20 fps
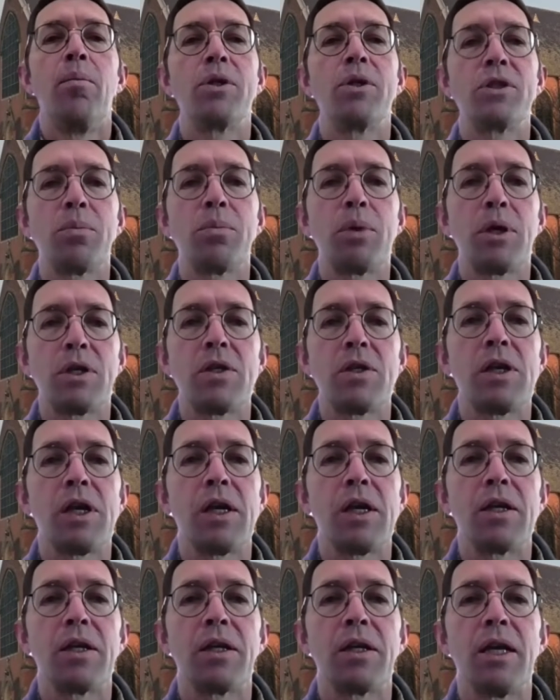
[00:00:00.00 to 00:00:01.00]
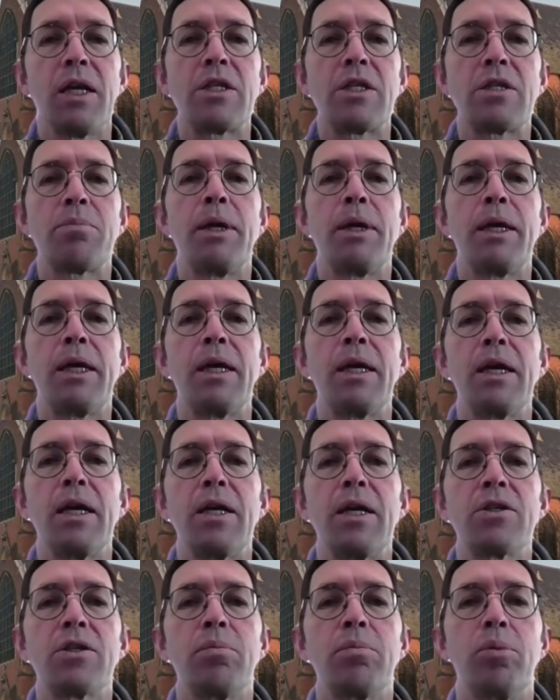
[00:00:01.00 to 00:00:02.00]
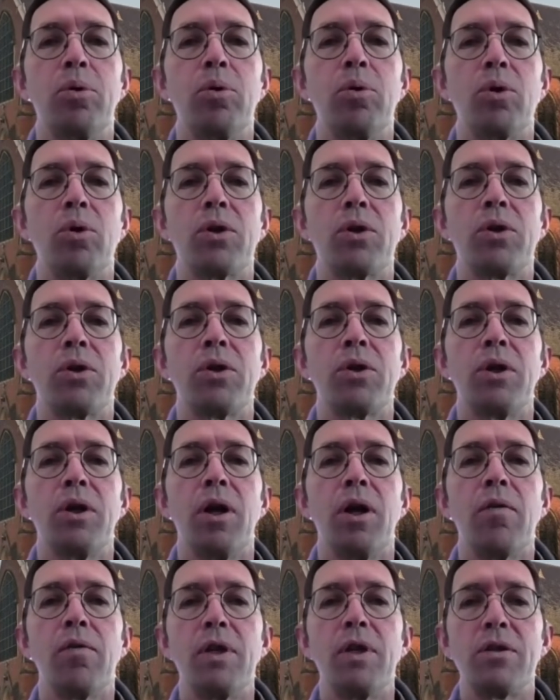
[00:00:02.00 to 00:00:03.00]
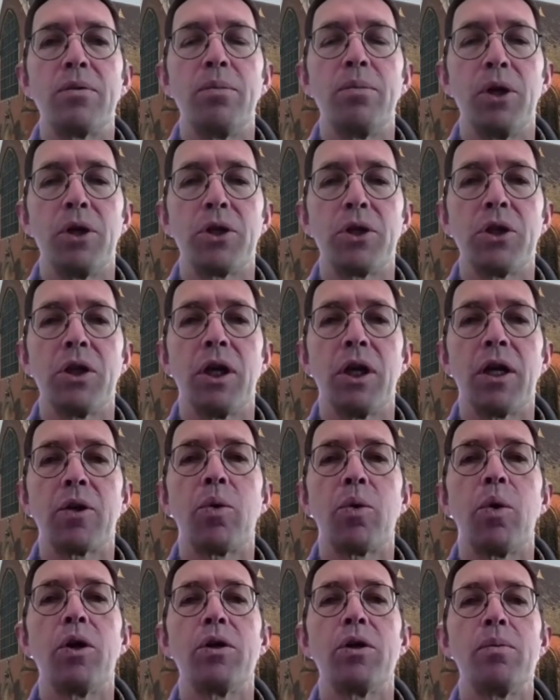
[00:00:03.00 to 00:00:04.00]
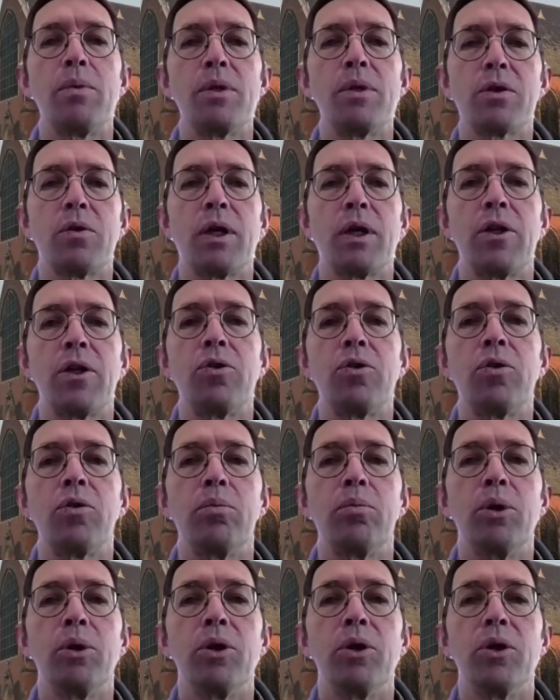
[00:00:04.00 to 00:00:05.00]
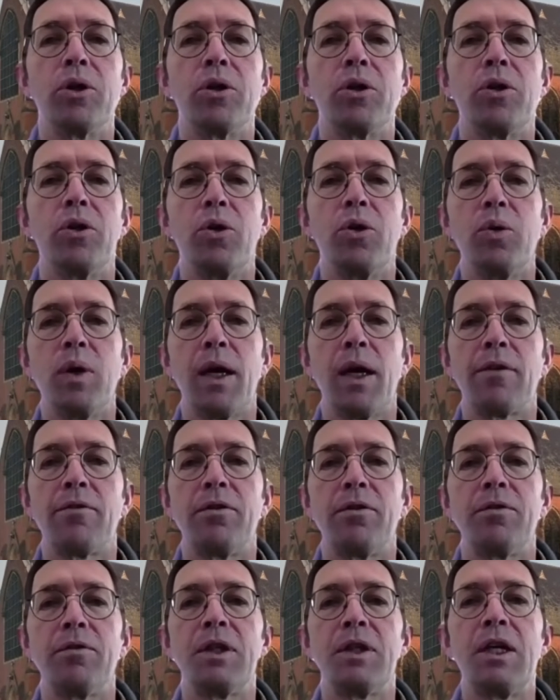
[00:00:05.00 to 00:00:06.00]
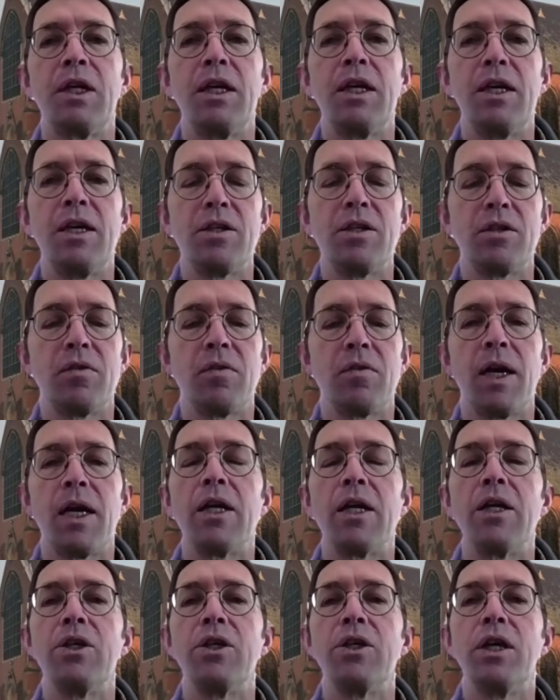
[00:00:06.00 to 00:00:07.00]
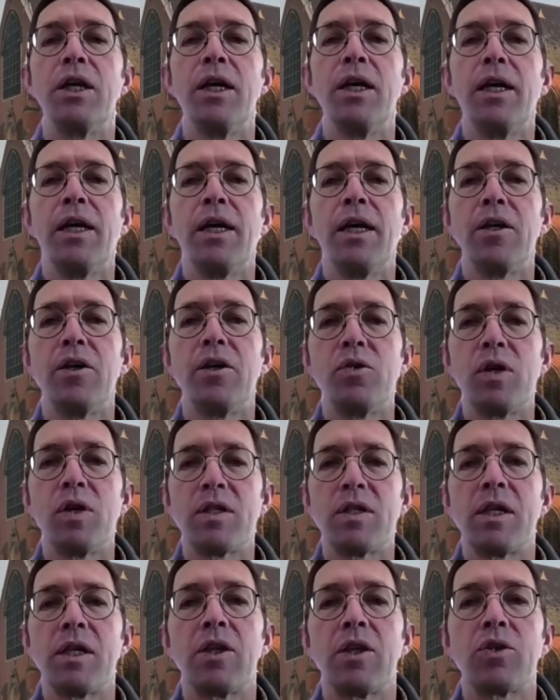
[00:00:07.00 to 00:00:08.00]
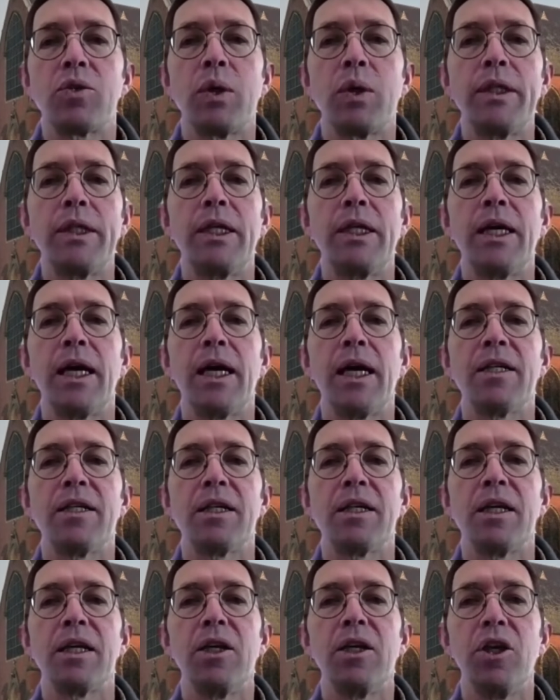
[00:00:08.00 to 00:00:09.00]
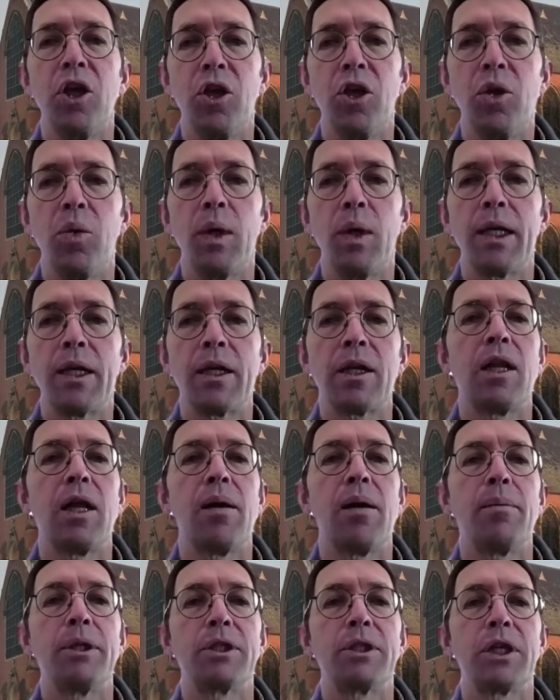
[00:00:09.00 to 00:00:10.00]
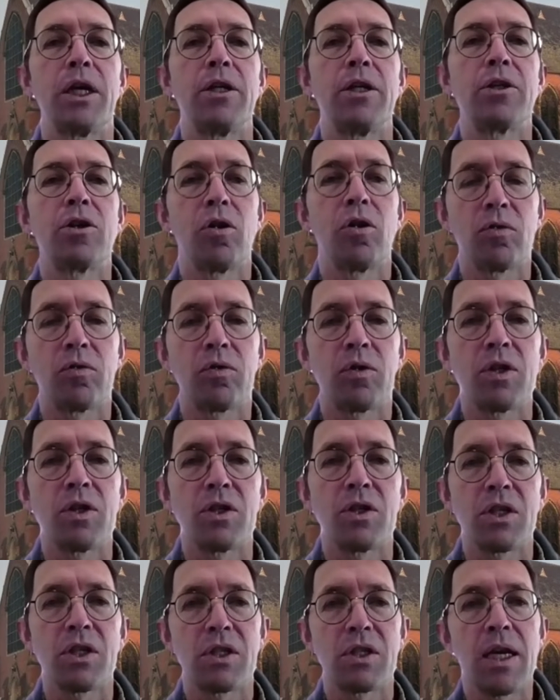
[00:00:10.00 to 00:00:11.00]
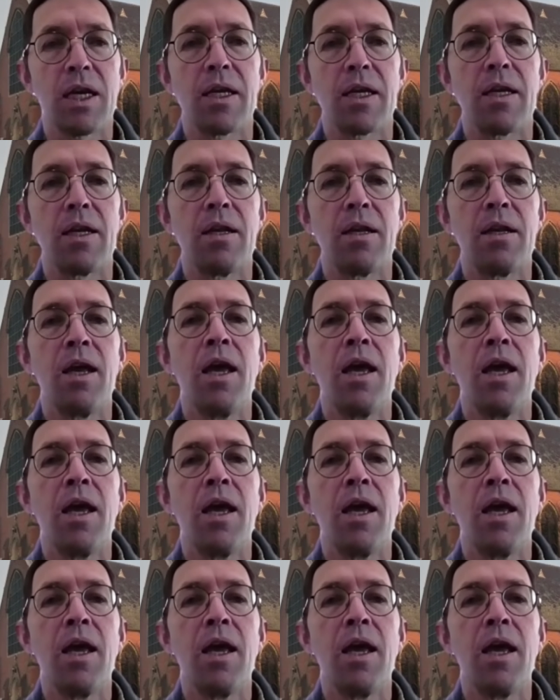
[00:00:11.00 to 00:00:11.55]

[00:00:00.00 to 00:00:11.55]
Mr. President, in speaking in support of this motion, I quote Ms. Greta Thunberg, who at 15 years of age, in addressing the 2018 UN Climate Change Conference said,